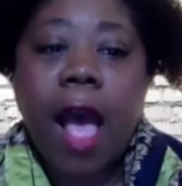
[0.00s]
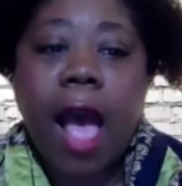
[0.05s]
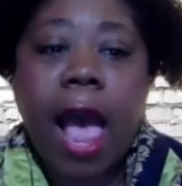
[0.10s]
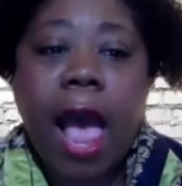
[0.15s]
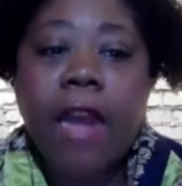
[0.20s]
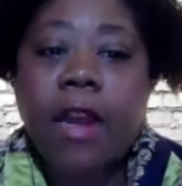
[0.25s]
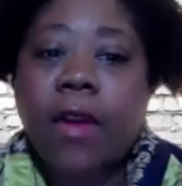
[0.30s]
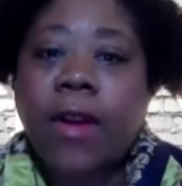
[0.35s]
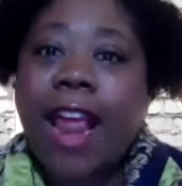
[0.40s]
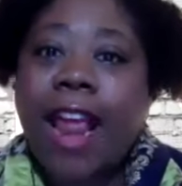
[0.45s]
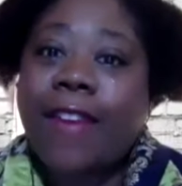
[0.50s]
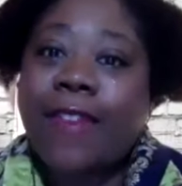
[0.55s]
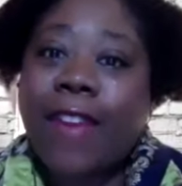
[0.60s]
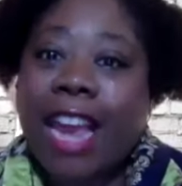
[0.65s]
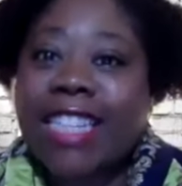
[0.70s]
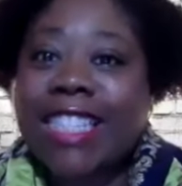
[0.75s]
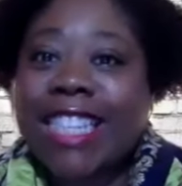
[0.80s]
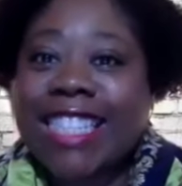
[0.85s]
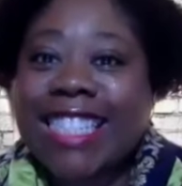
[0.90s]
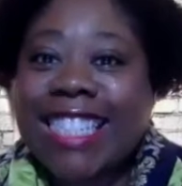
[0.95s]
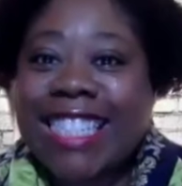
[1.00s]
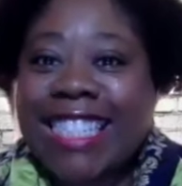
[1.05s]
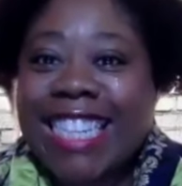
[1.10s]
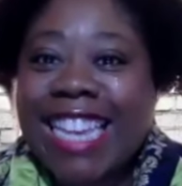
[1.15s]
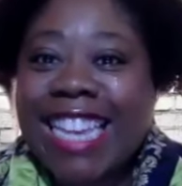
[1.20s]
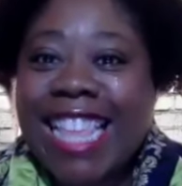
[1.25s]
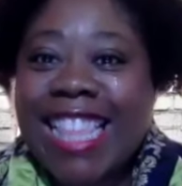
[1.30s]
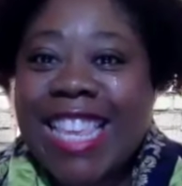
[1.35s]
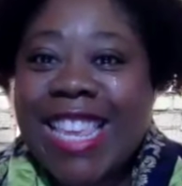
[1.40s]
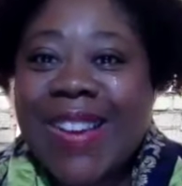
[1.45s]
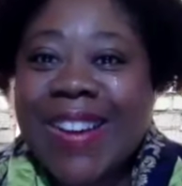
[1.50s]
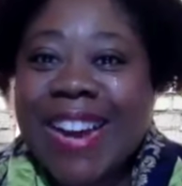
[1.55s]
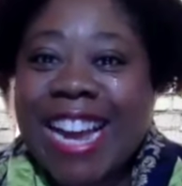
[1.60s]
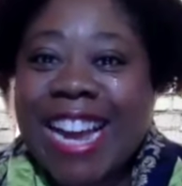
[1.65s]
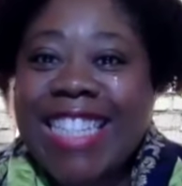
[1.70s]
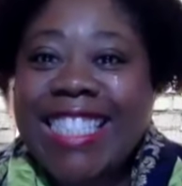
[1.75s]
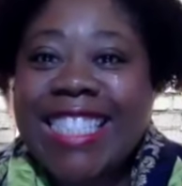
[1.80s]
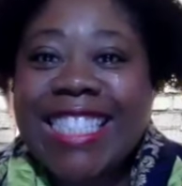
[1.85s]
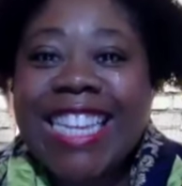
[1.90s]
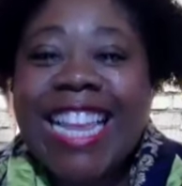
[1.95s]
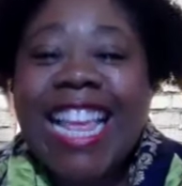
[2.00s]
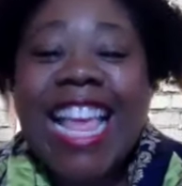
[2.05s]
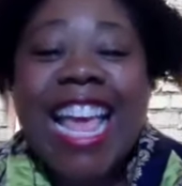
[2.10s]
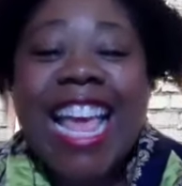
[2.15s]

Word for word: I don't have access to see in the US.